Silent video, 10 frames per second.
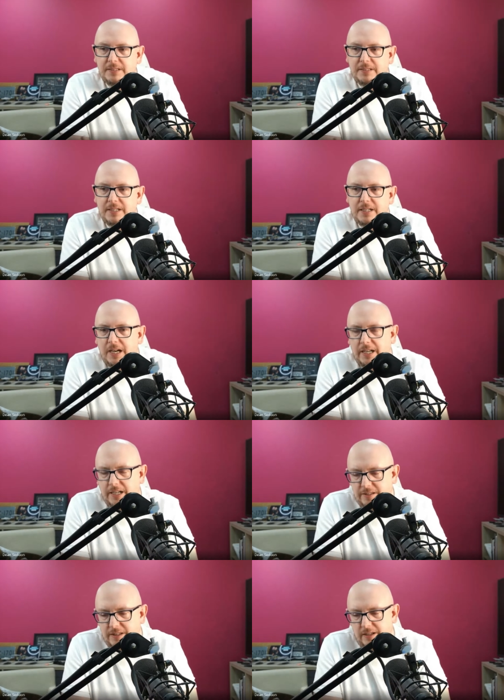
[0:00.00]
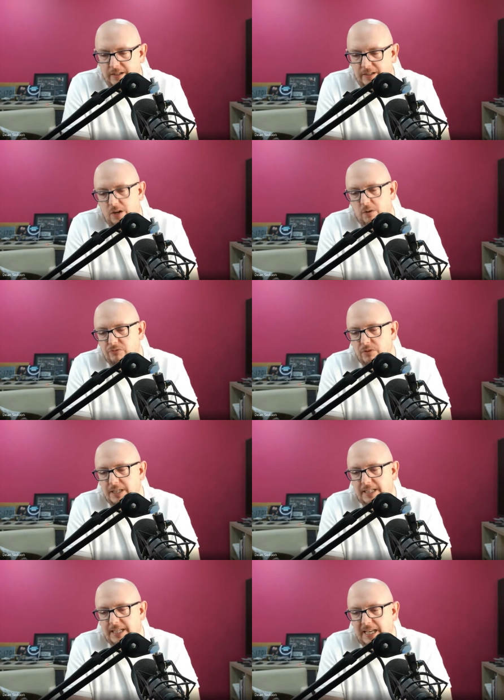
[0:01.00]
Yeah. And I think you know it's really
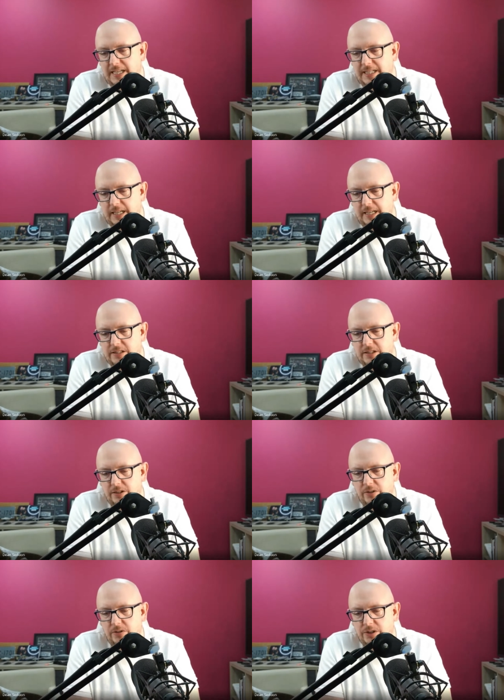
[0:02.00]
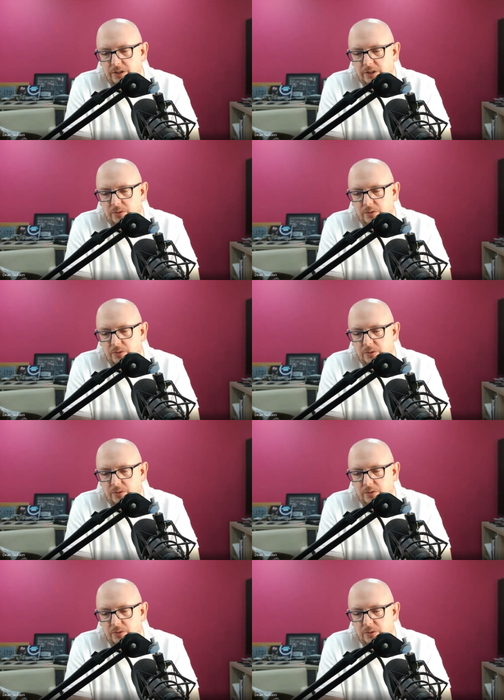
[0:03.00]
easy to to you